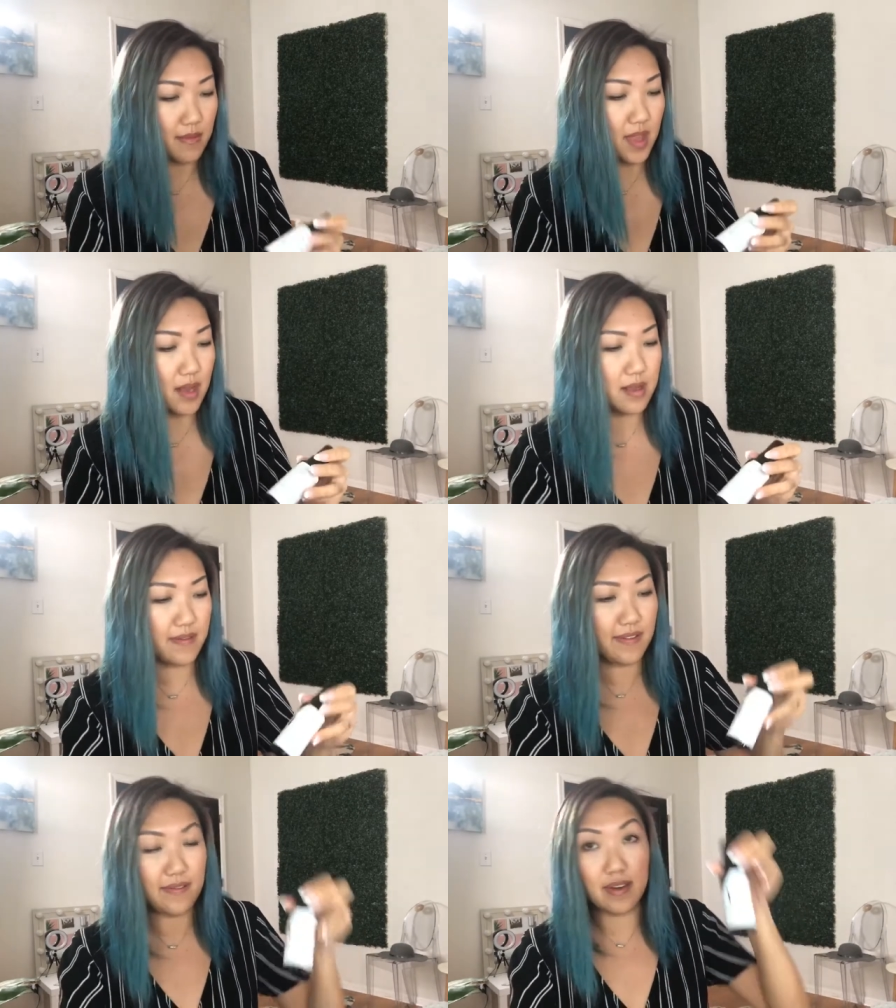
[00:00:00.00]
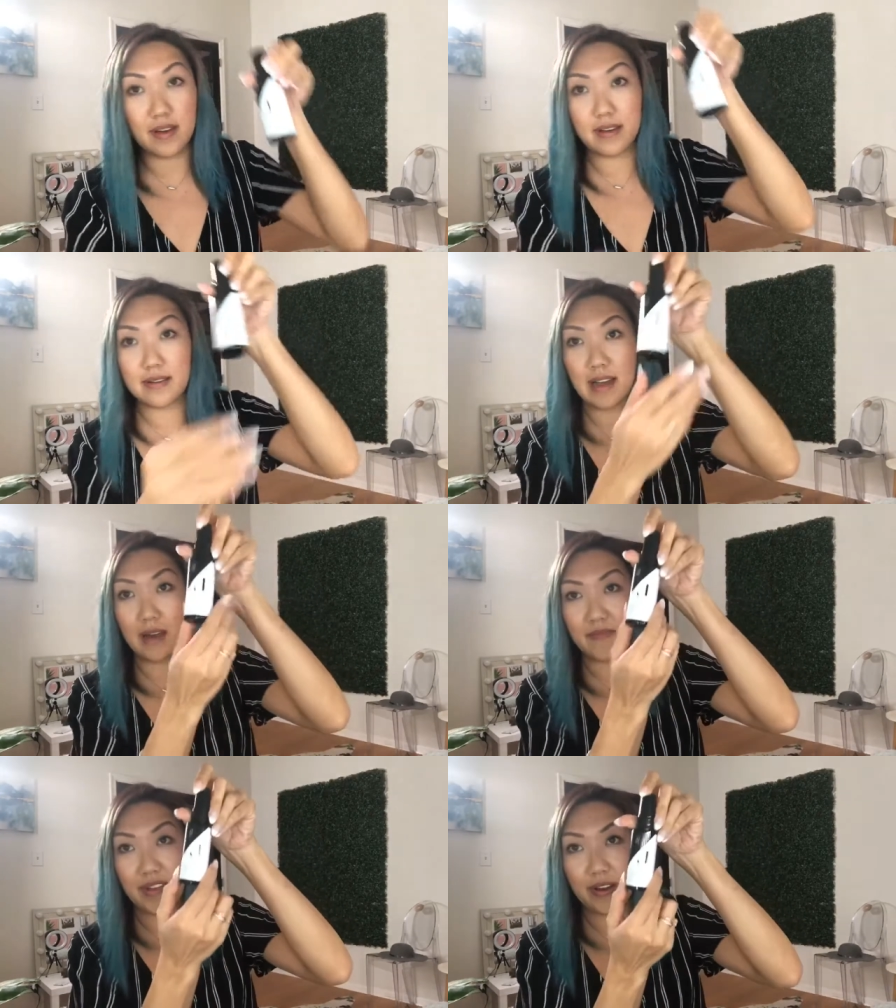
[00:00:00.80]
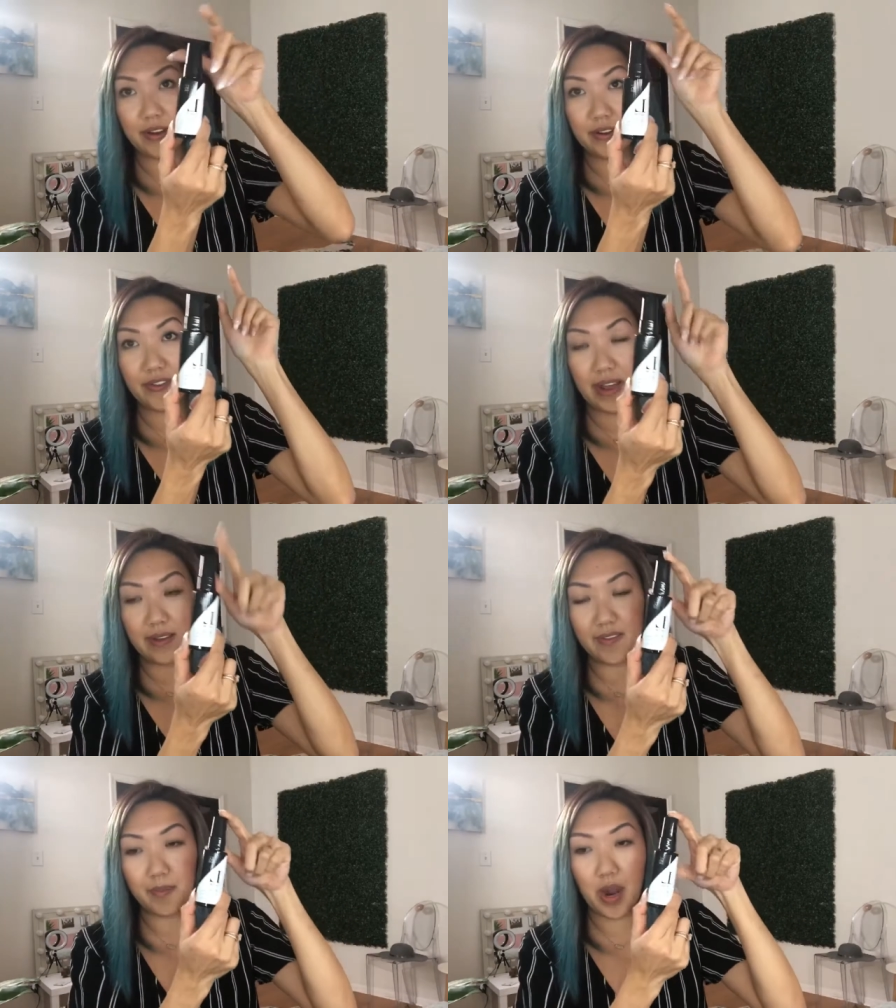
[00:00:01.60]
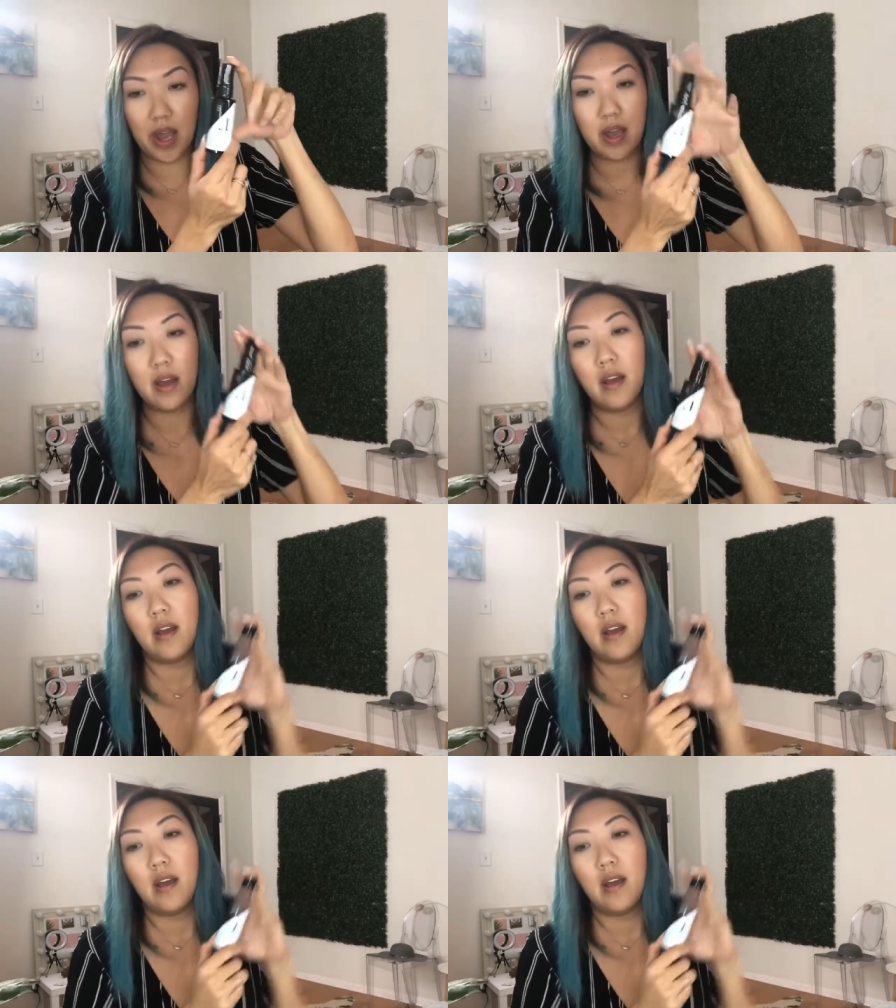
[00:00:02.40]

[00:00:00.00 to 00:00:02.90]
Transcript: this is the Time Setter setting spray.